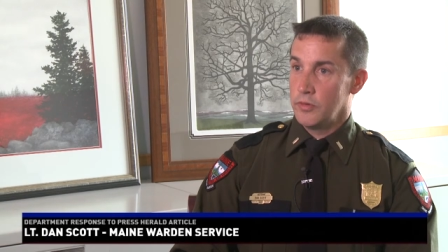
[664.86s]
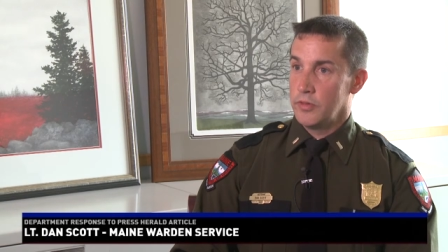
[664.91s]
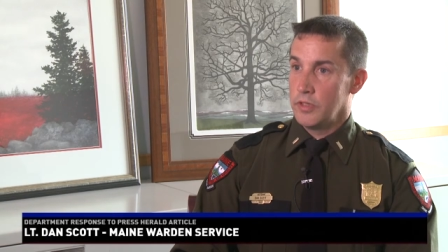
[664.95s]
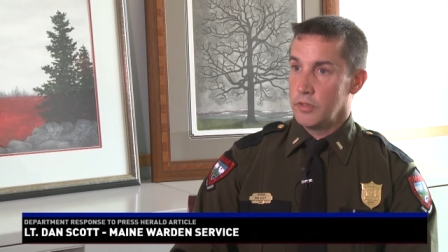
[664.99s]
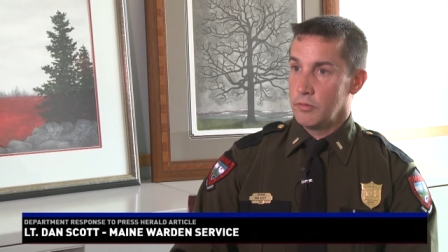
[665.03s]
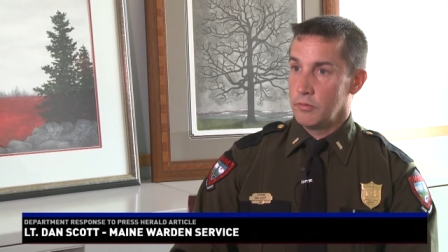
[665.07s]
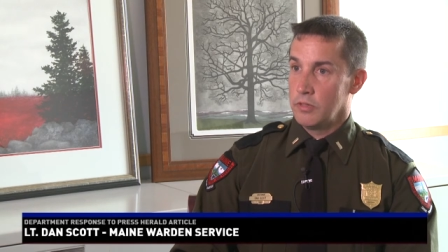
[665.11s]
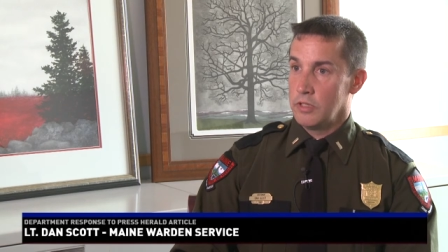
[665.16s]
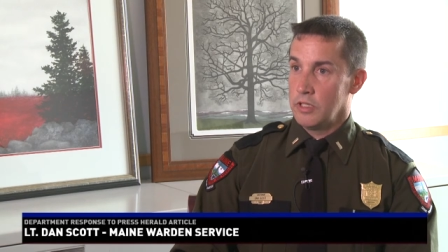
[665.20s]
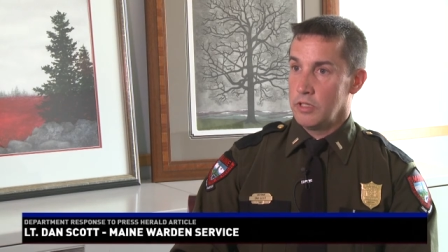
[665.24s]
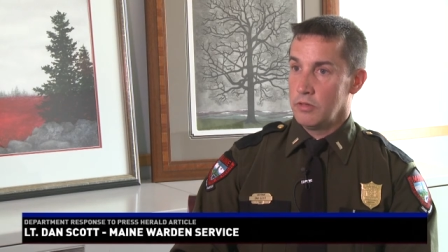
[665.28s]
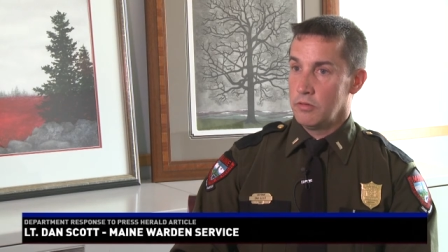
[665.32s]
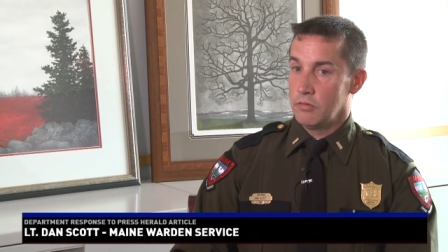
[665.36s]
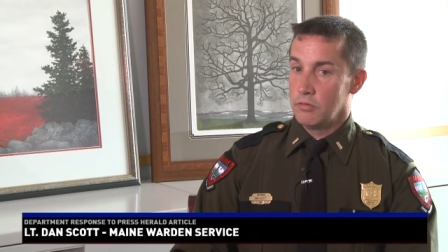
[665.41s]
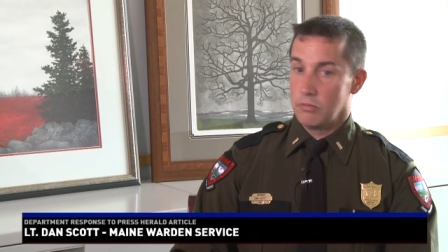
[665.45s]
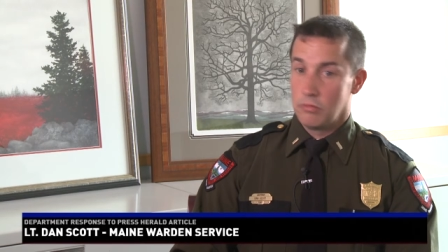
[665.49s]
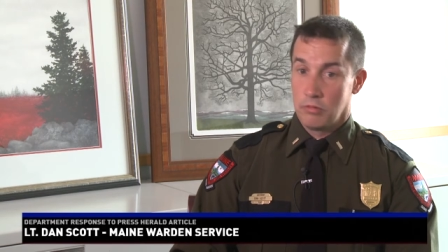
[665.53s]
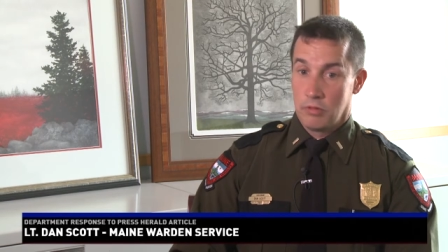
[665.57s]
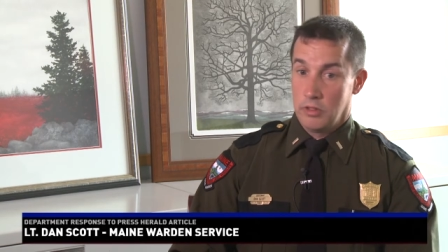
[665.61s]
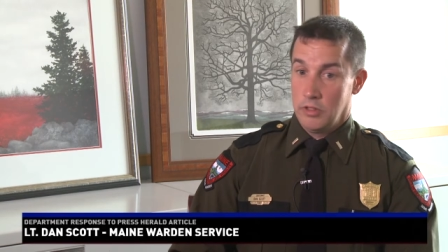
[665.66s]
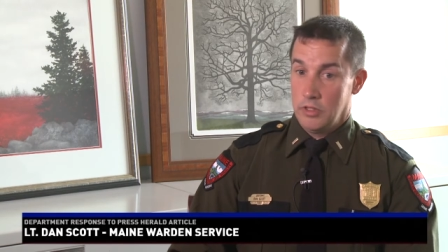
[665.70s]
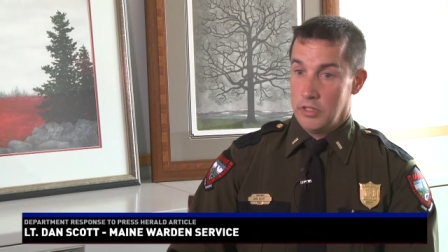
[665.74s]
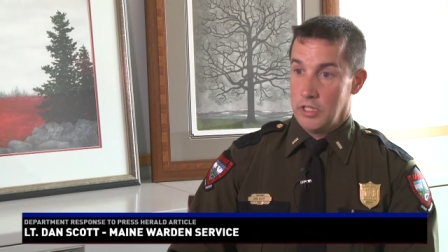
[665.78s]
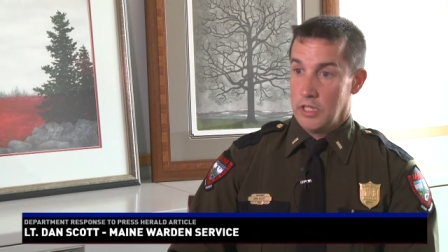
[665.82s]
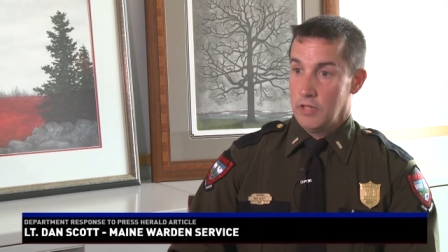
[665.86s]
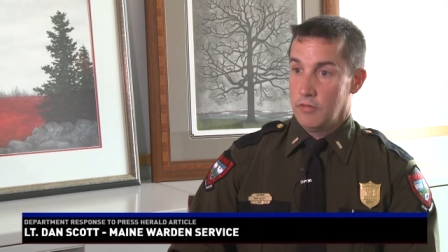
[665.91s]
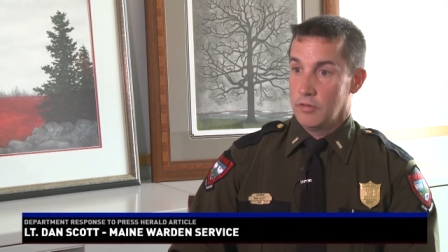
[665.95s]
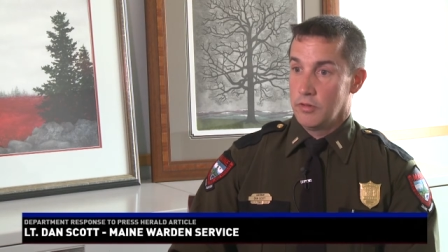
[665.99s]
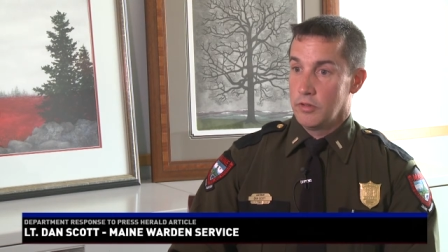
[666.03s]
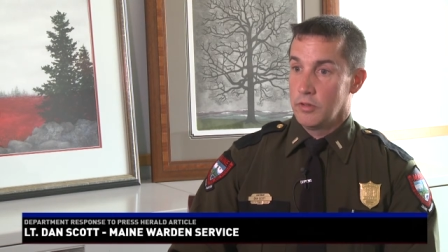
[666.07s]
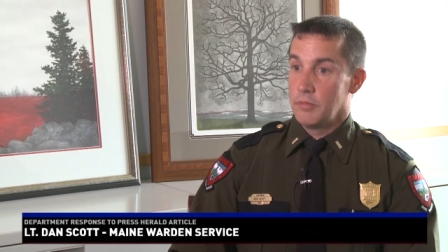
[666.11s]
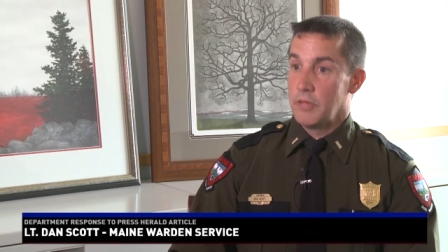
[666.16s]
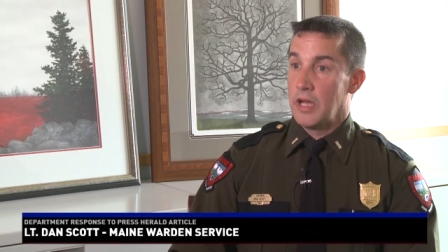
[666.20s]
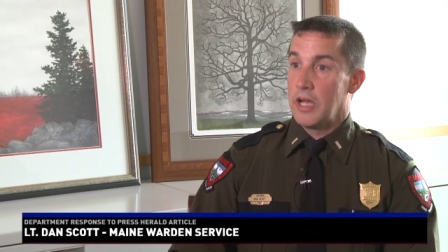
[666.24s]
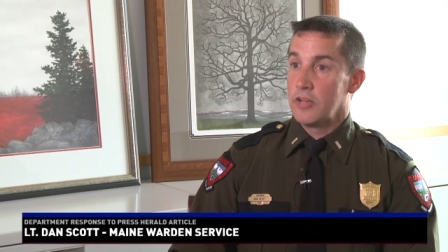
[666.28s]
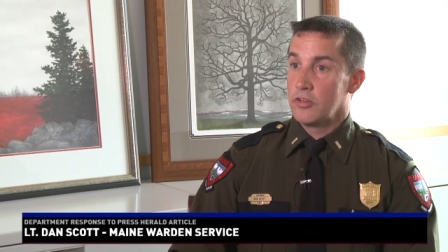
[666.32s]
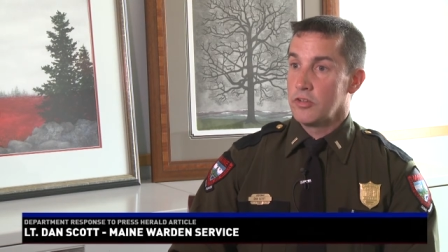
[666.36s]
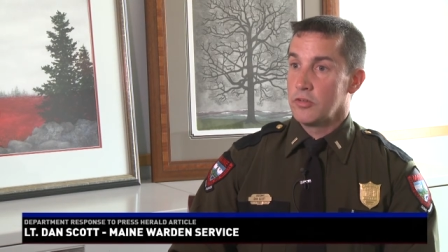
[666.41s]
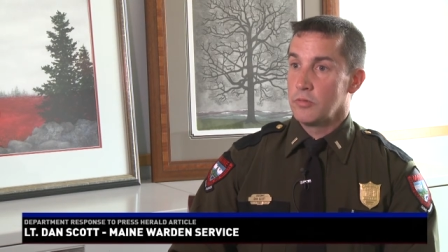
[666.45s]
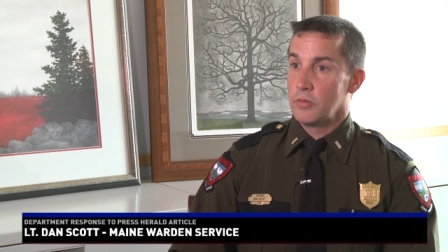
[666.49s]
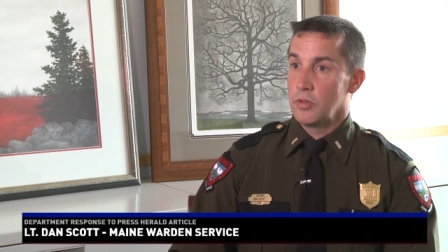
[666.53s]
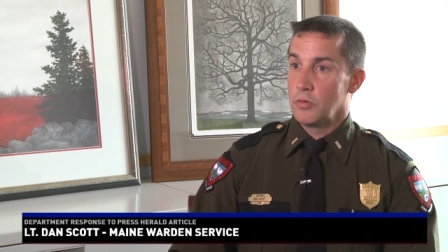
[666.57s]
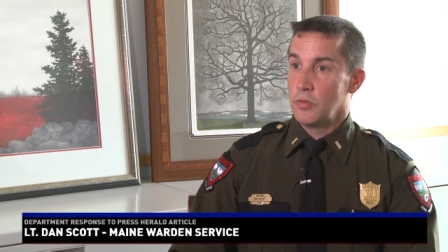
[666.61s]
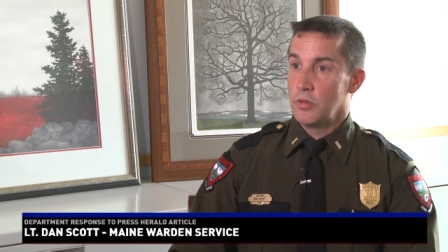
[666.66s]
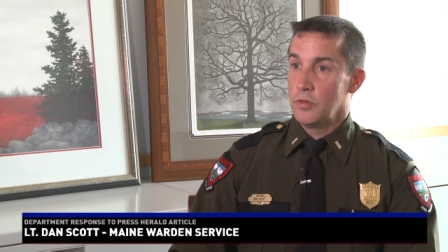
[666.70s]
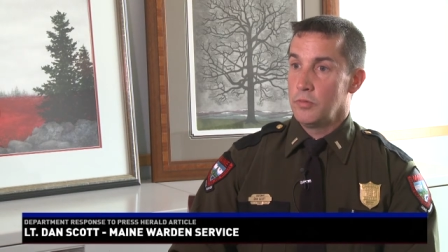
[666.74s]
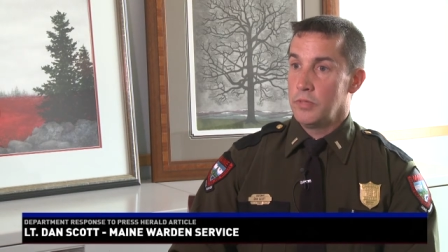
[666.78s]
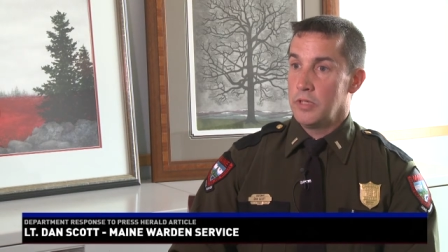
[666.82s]
than we really ever imagined we
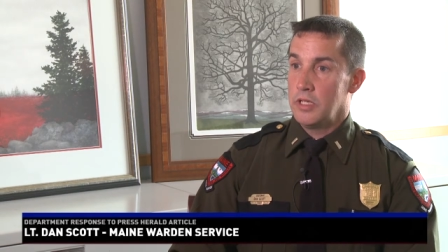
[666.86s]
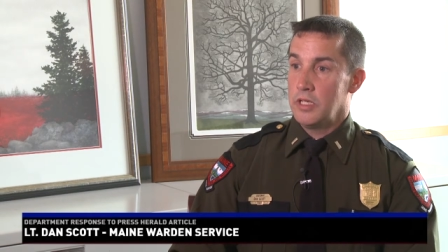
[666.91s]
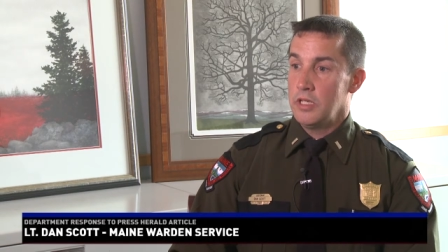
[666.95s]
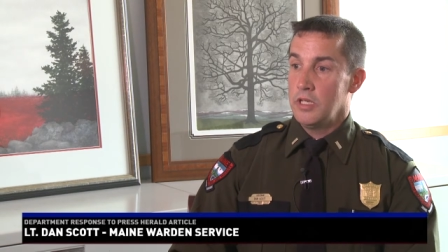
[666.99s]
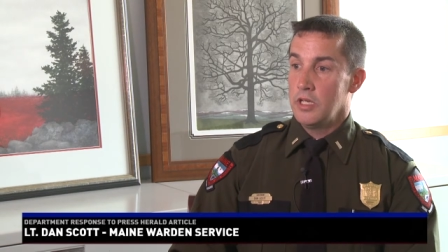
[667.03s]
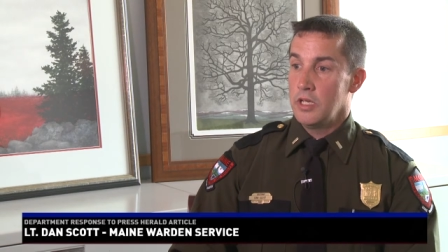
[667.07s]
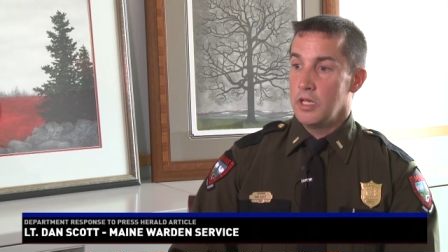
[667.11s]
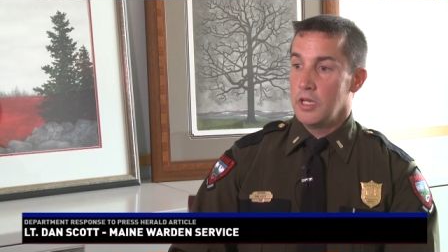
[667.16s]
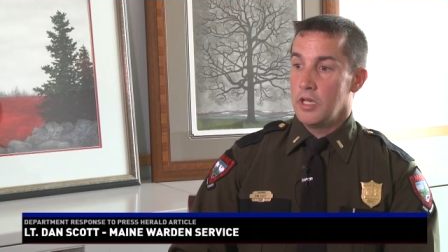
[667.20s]
would be.